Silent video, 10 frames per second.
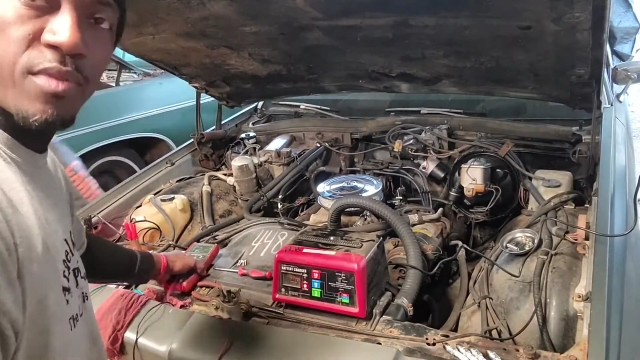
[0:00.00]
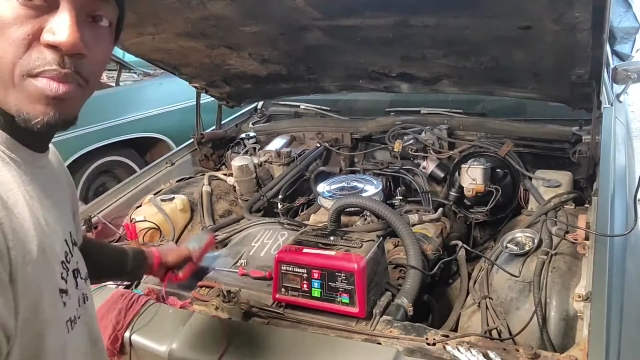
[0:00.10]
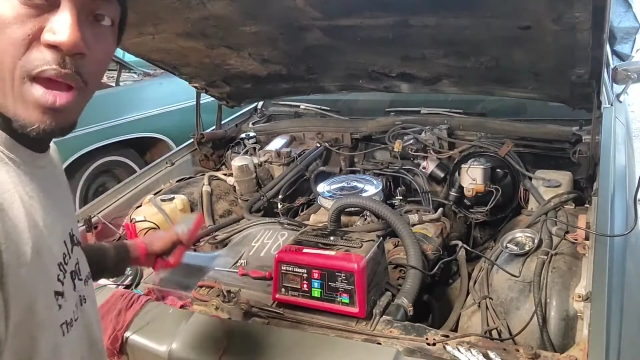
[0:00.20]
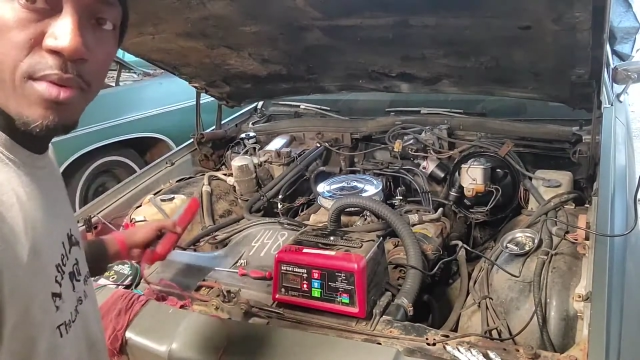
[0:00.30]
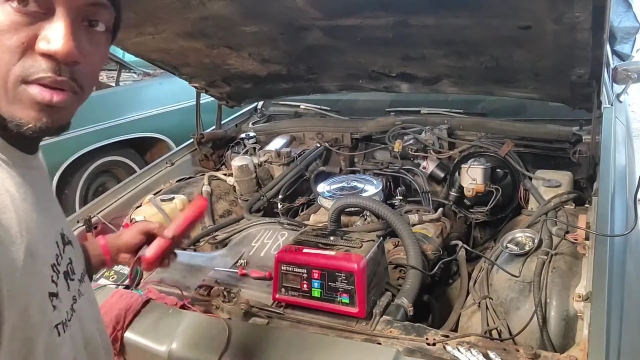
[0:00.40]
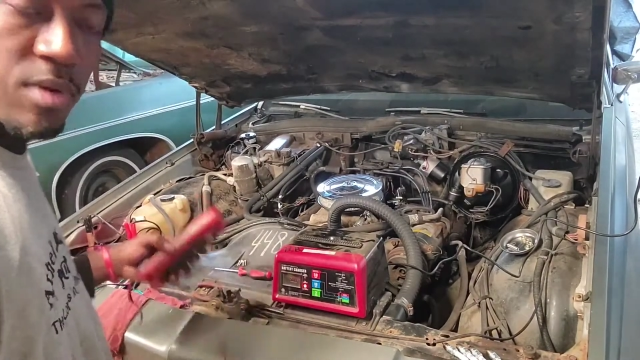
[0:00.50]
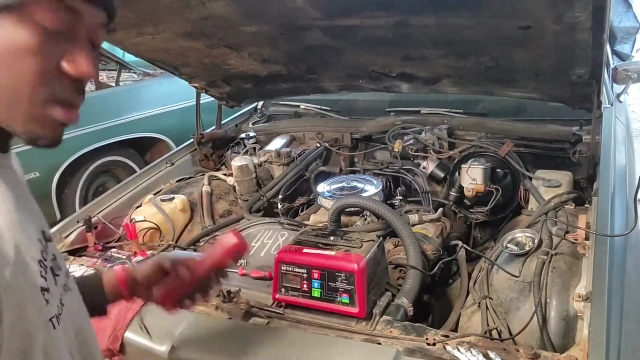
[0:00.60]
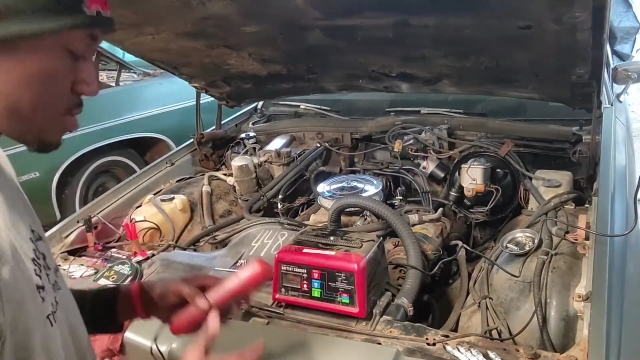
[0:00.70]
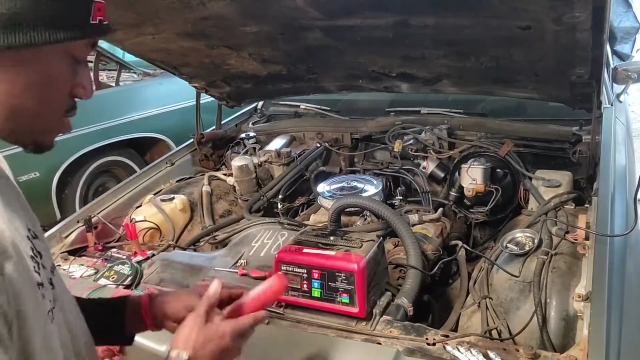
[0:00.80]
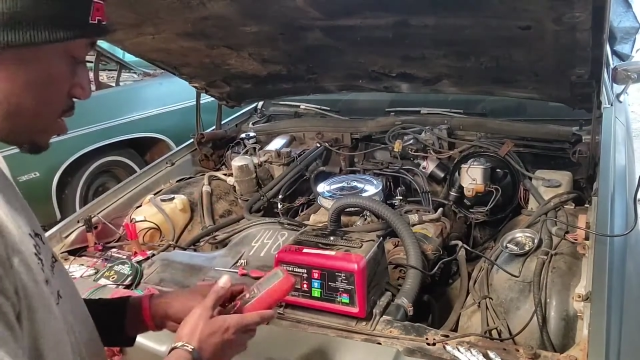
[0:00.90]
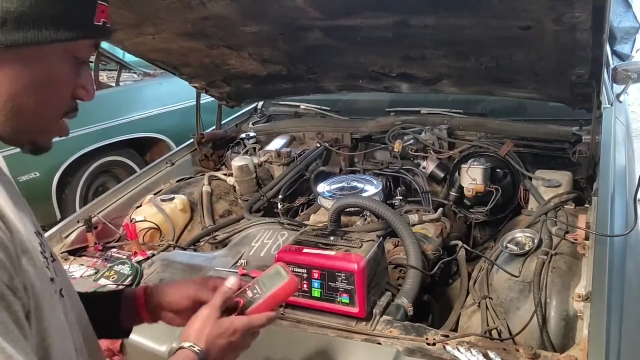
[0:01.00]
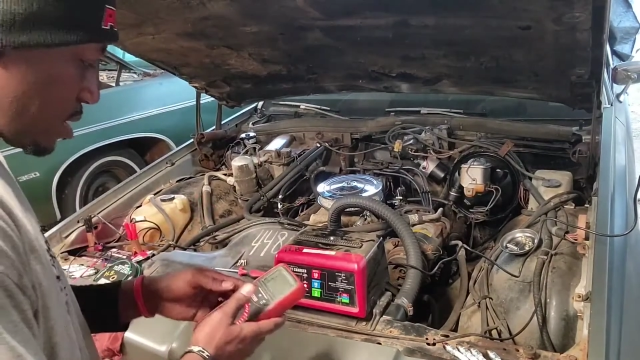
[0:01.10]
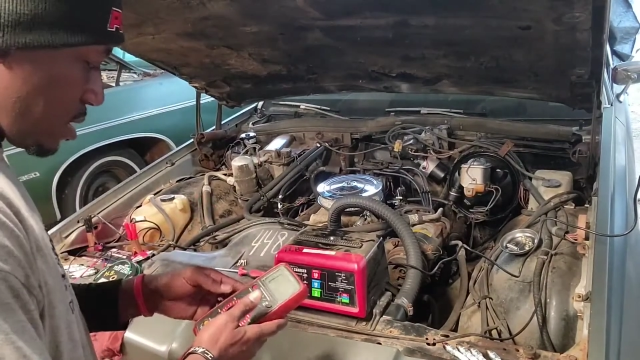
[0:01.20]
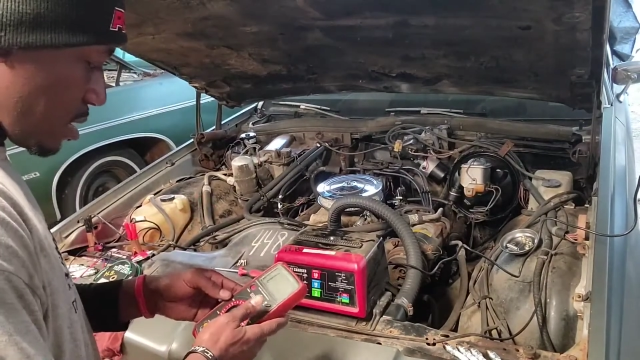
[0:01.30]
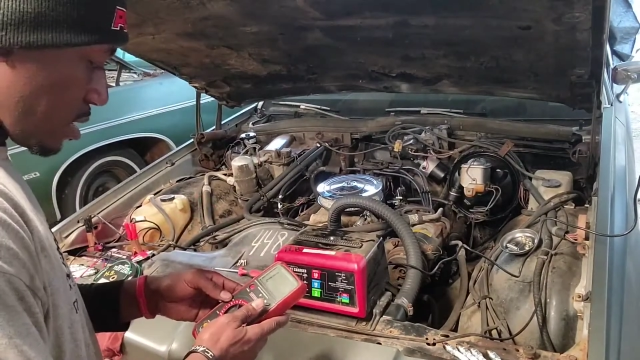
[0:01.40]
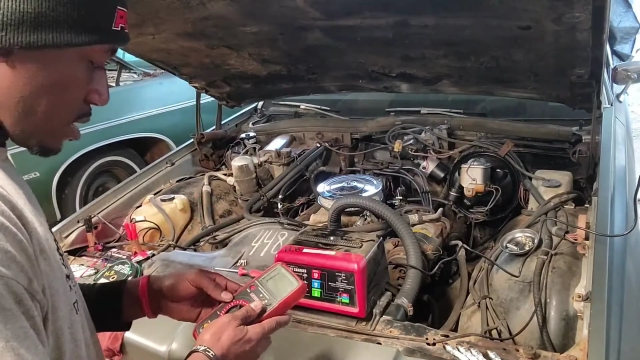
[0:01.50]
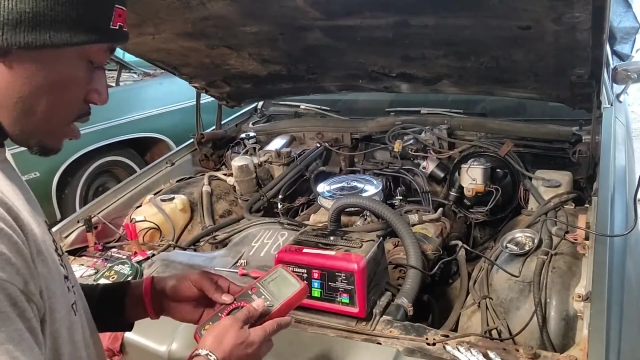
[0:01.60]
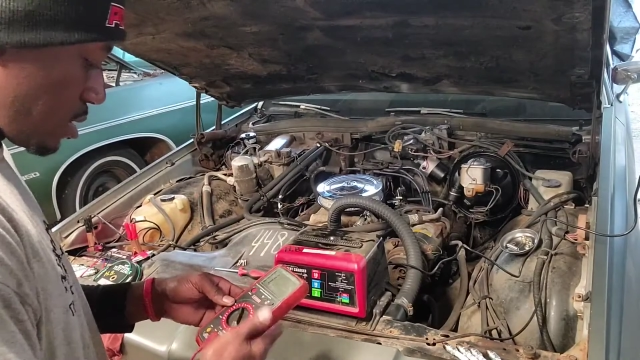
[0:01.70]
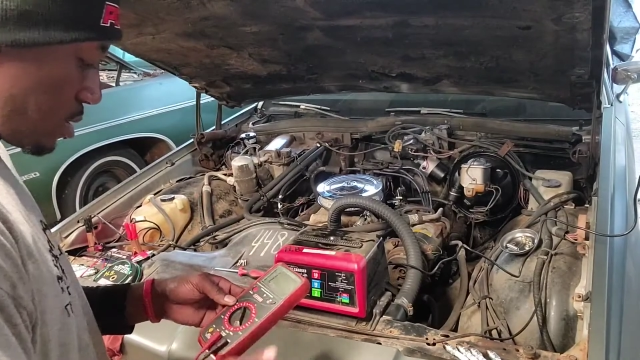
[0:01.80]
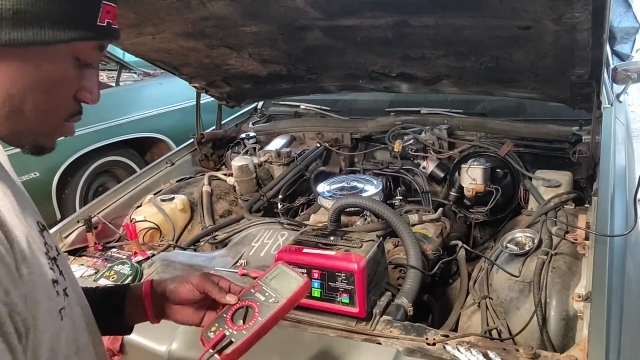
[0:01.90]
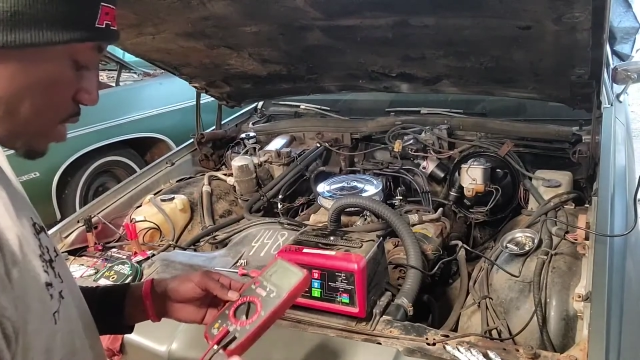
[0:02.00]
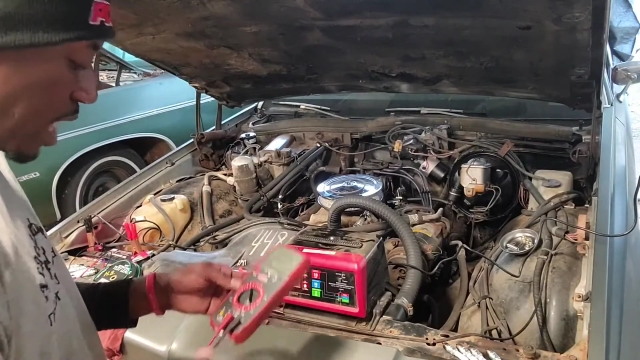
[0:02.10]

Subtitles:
for power and ground. We're